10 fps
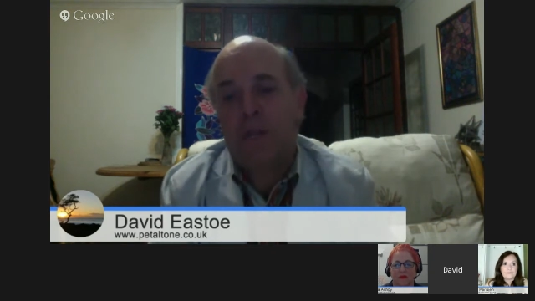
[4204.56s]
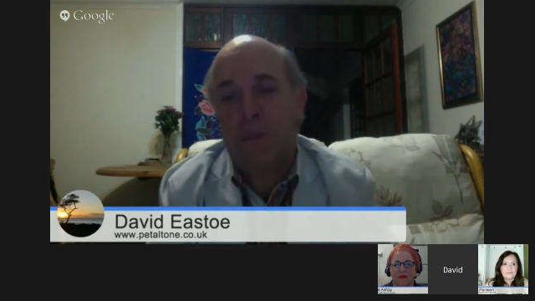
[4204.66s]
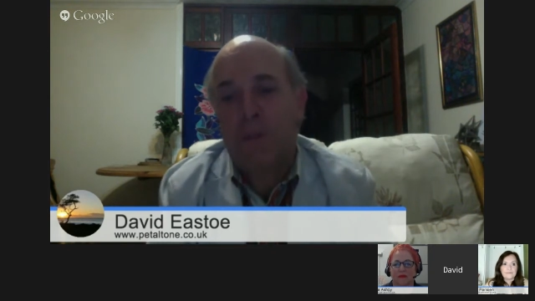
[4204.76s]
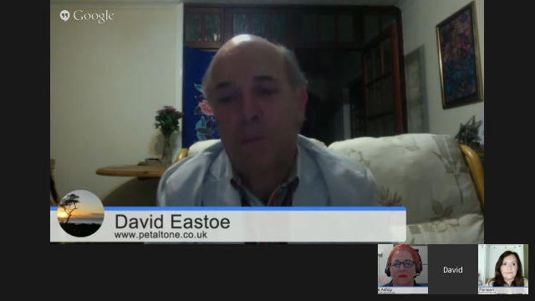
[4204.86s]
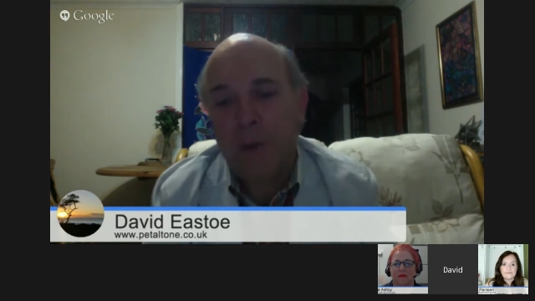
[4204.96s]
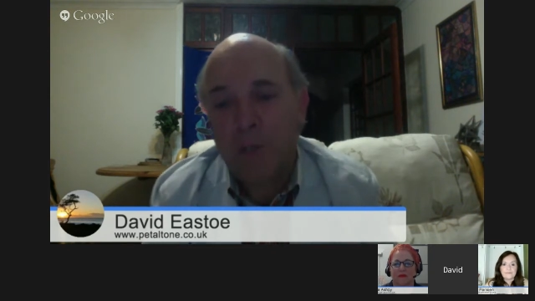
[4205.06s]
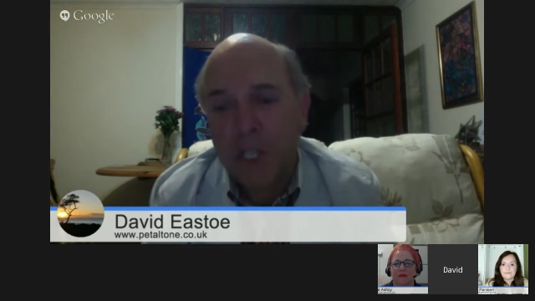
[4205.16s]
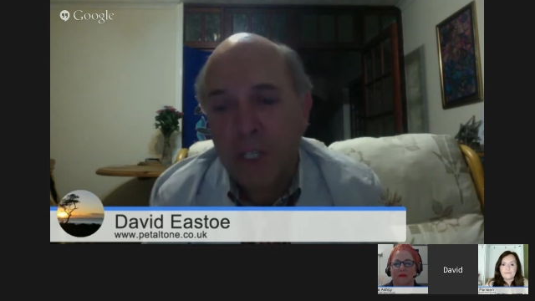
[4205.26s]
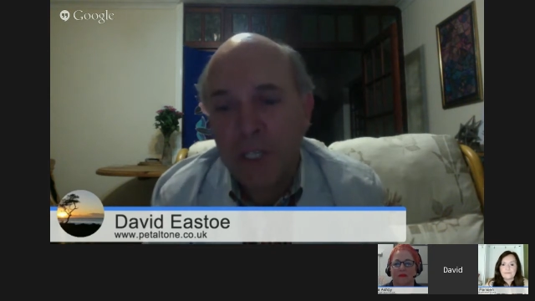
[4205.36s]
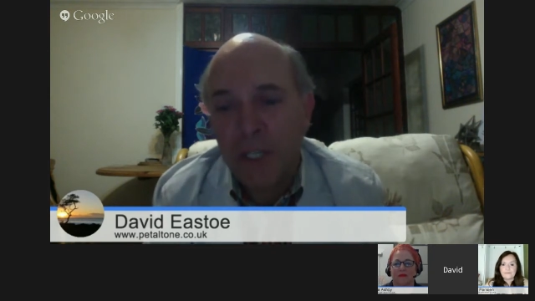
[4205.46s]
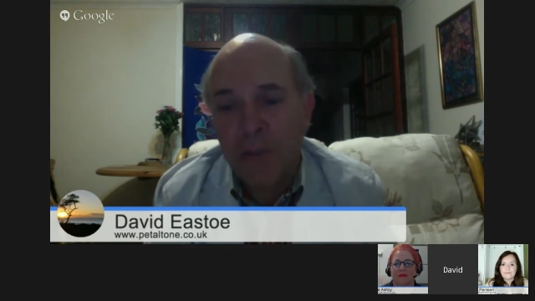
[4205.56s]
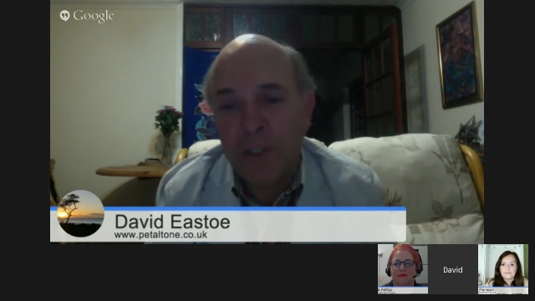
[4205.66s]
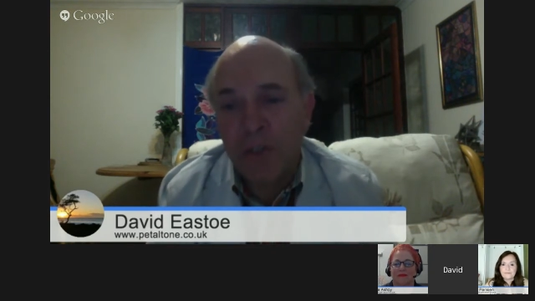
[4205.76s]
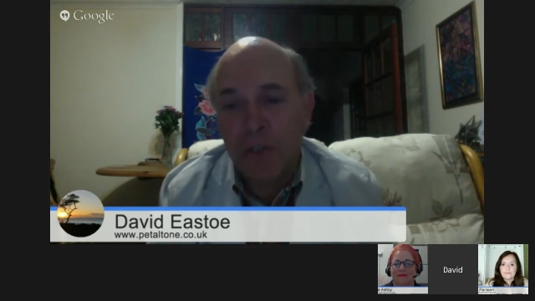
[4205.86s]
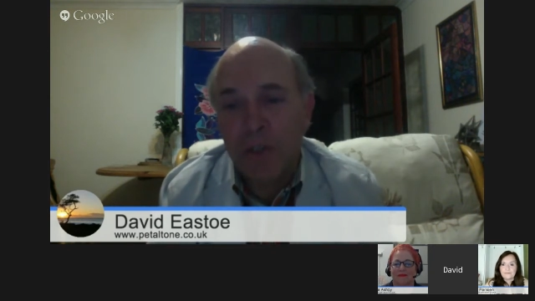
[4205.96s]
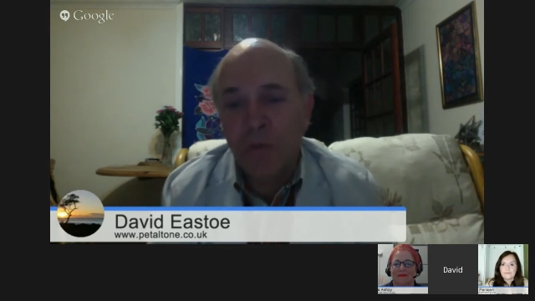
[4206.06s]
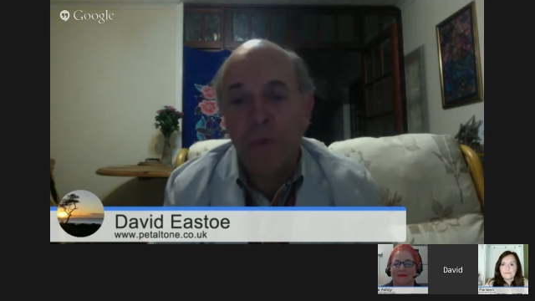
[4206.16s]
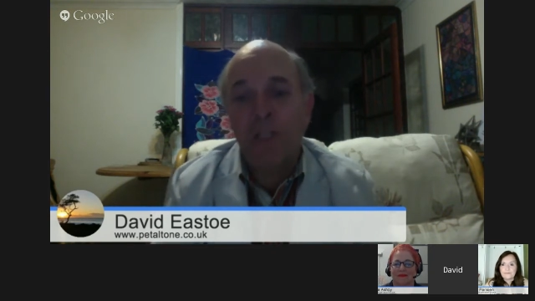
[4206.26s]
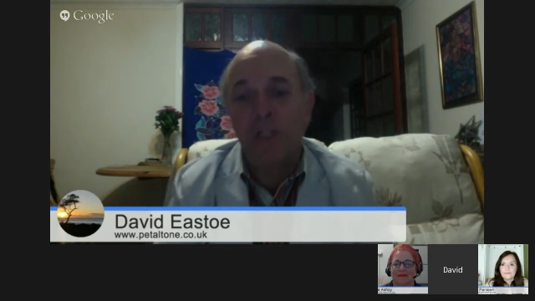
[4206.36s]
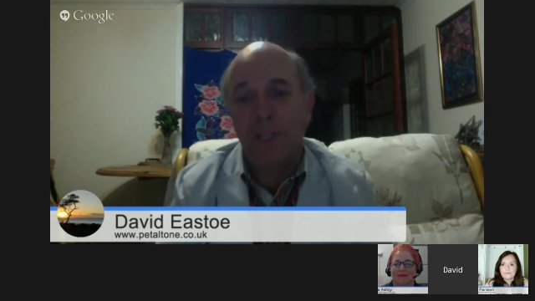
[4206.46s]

power shield and other essences will give